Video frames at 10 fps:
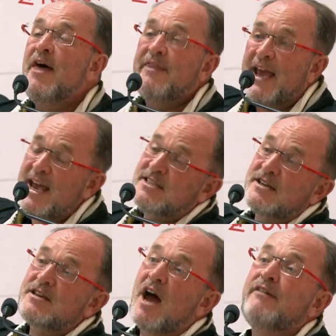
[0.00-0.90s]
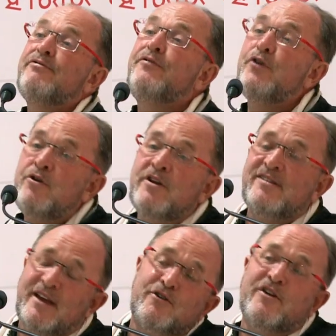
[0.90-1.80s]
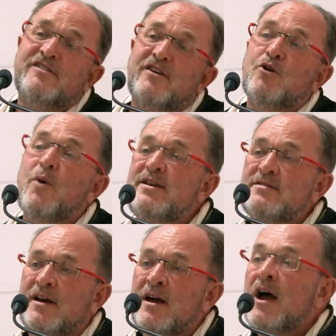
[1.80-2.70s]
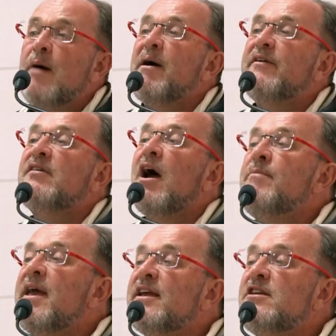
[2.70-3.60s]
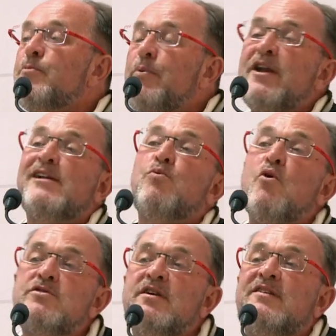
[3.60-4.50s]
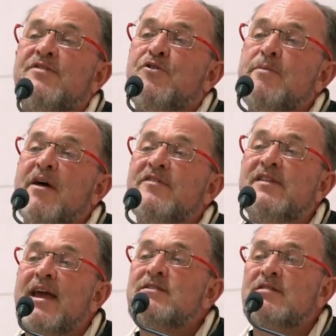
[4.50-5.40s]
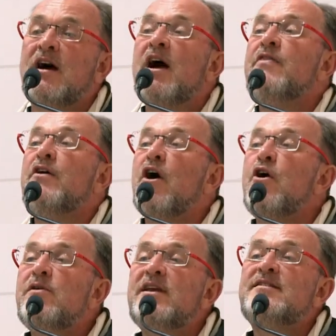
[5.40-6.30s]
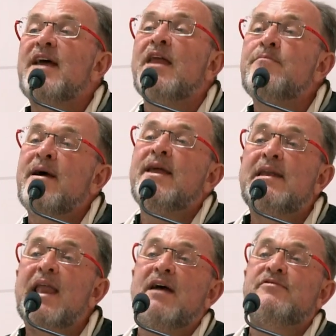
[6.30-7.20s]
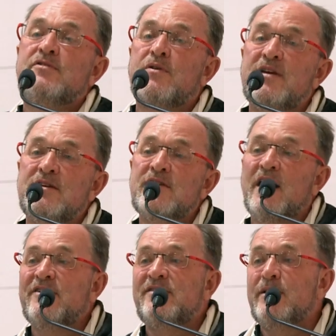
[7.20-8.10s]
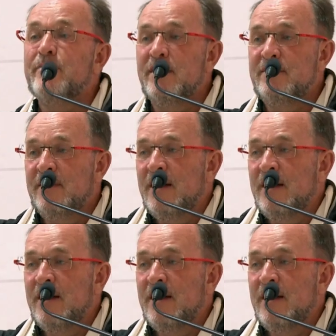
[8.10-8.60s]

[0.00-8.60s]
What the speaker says: They hit a typhoon as they cross the equator. By the time they get into British waters, 3 months later, there are only 10 men left on the entire steamer.